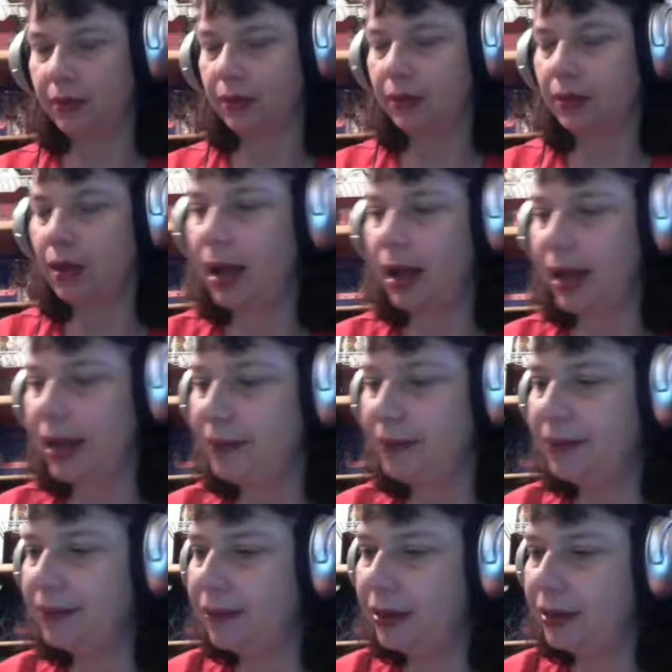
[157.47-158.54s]
high
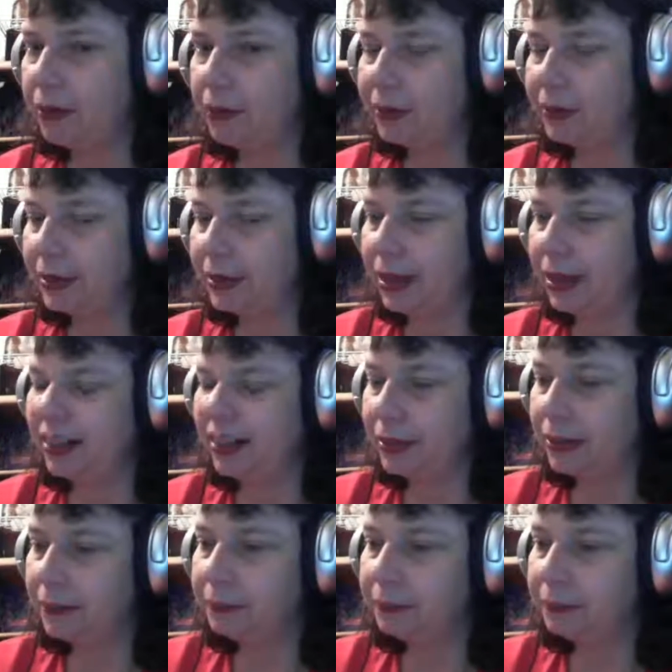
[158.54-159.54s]
ABV. We'll see. I don't know.